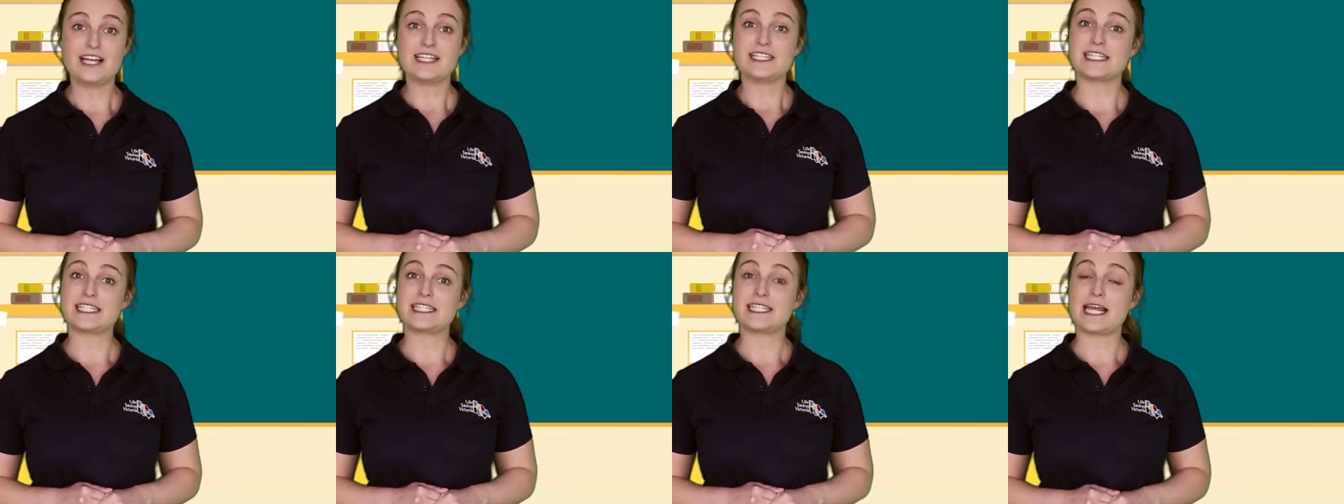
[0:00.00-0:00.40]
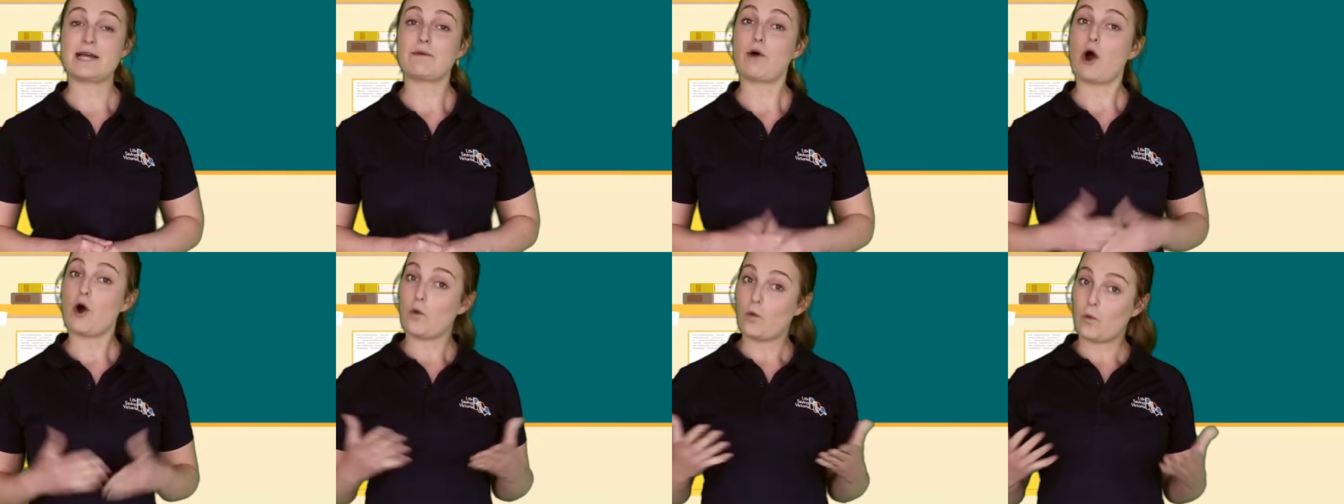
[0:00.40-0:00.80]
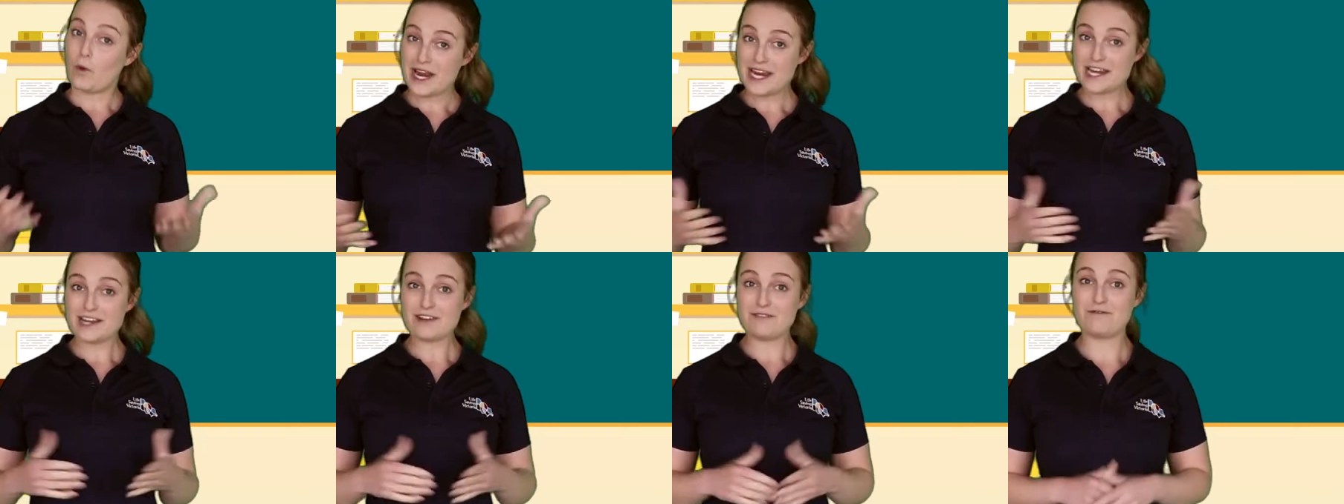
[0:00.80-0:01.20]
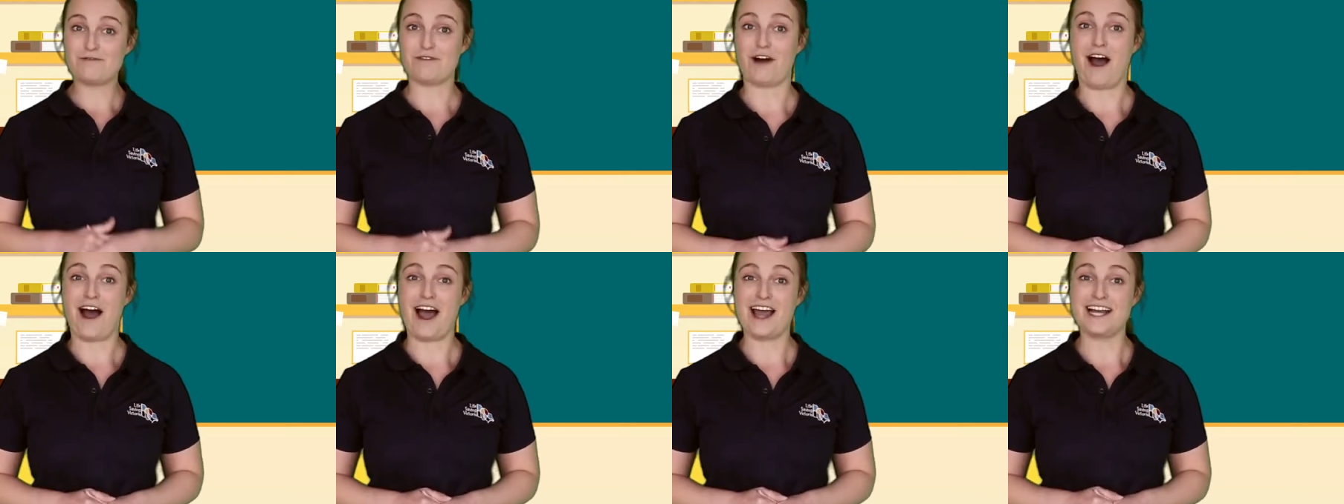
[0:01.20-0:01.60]
to see what we can
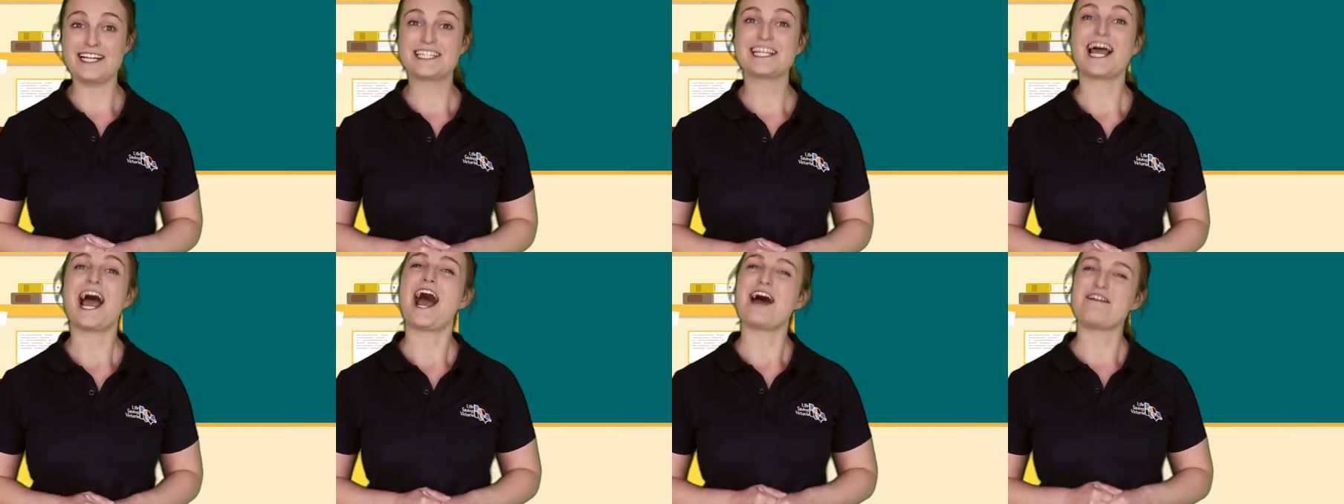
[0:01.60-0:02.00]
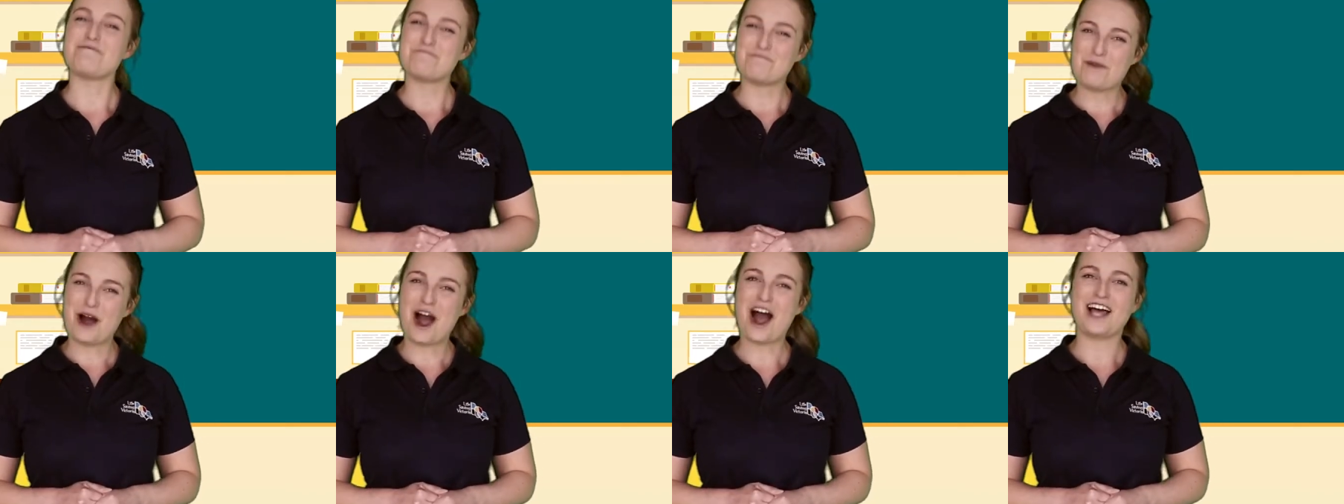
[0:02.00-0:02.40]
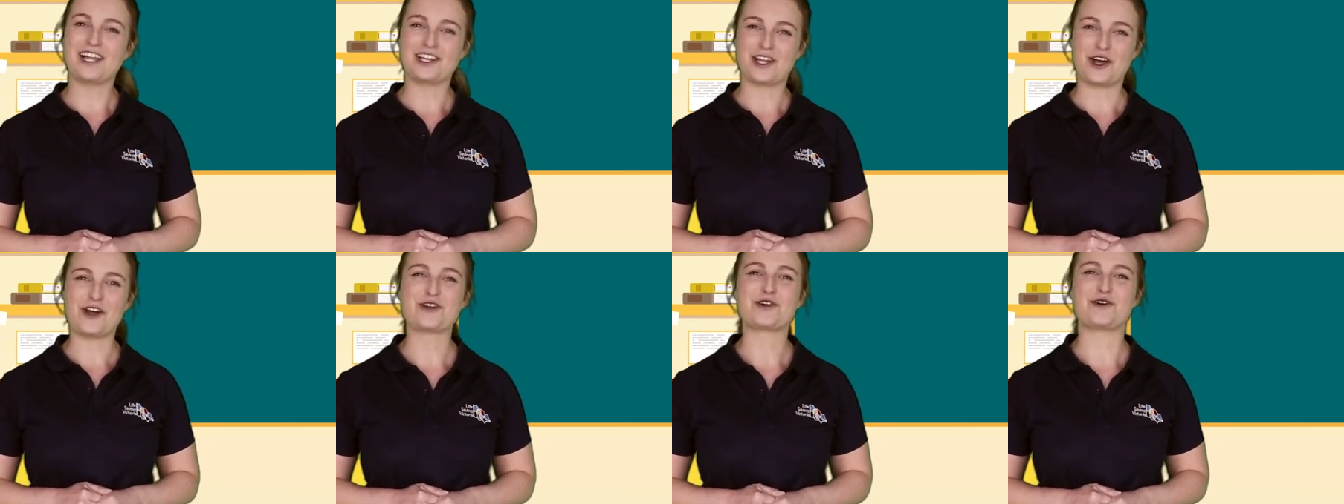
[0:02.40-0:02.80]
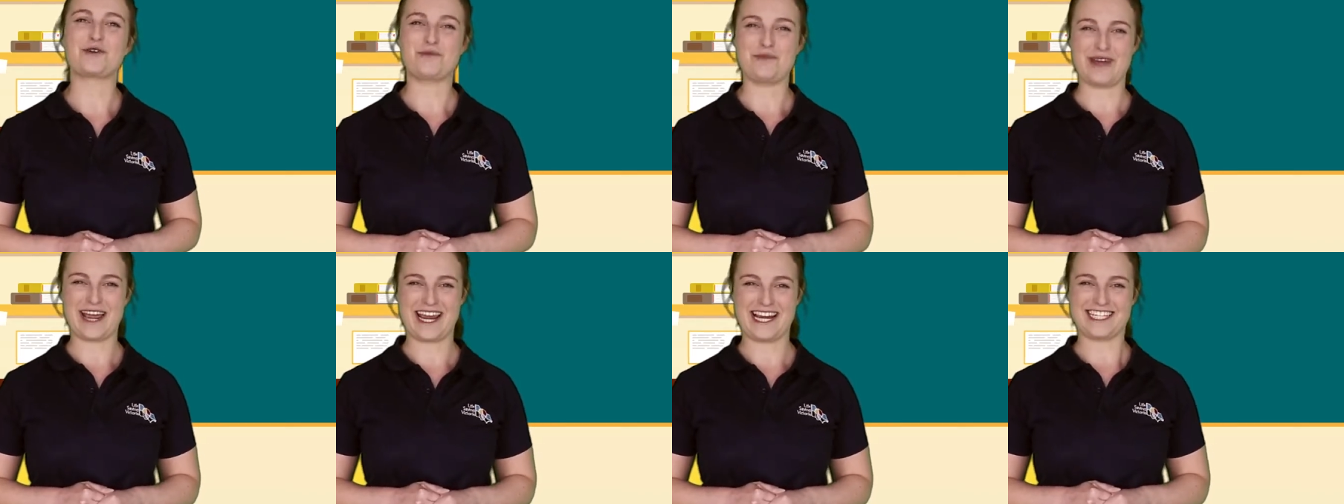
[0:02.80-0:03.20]
find at my local
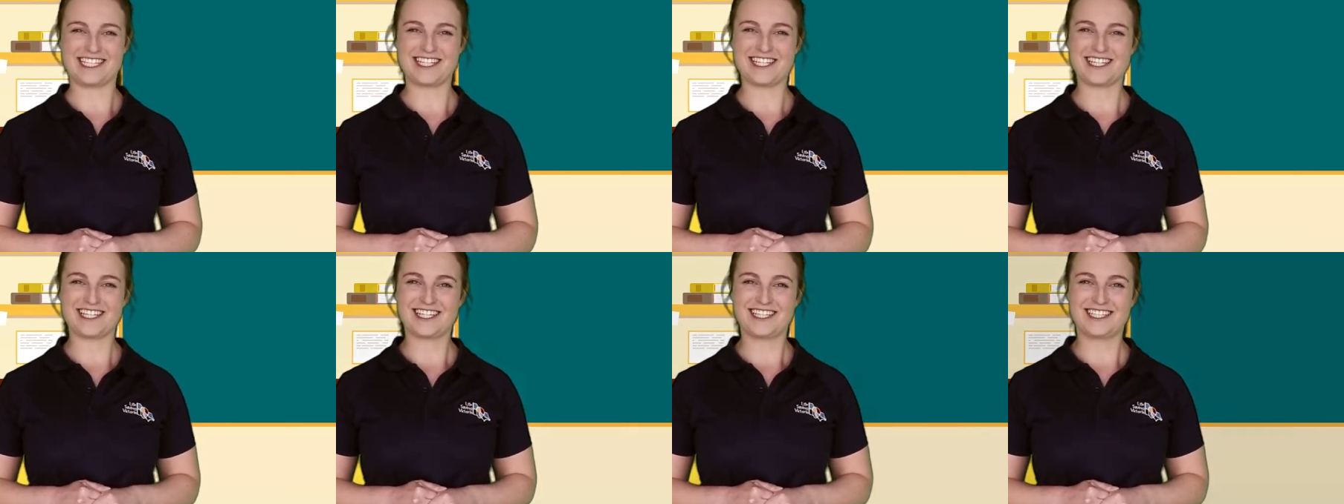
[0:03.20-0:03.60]
beach.